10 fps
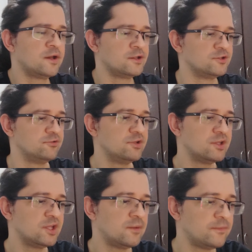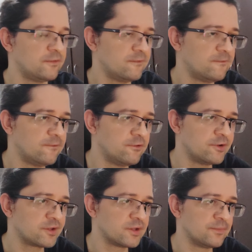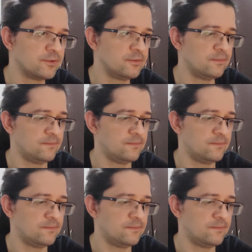and choose a name, for example,